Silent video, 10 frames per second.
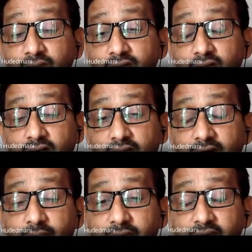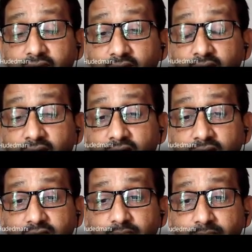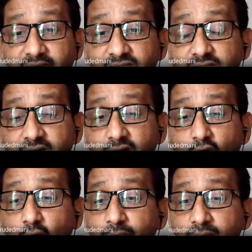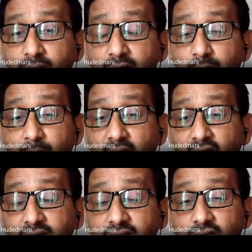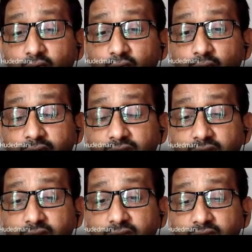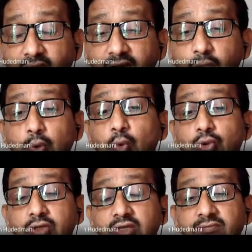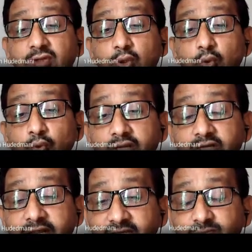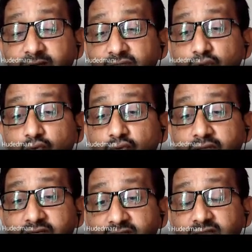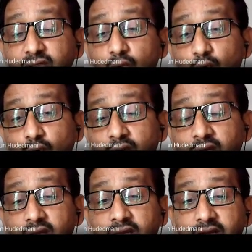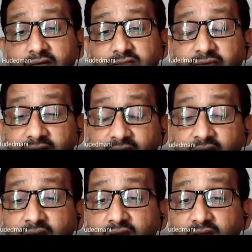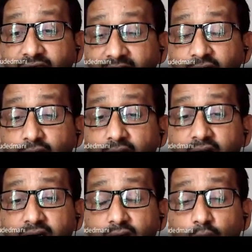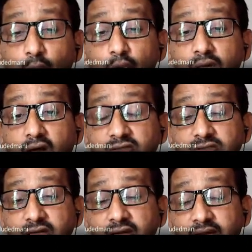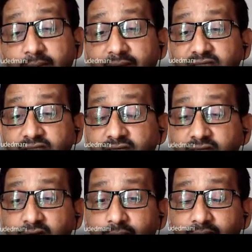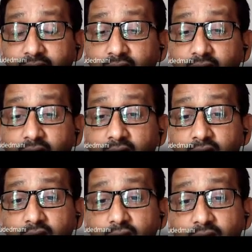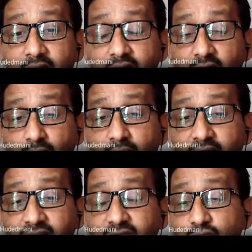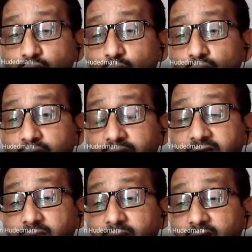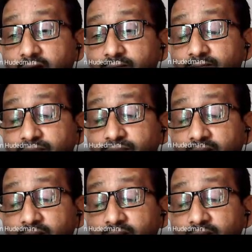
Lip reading: The another being the best and optimal path with that route. If the routing takes place to reach the load, it is very effective and low loss capacity delivery. When I combine these two, it becomes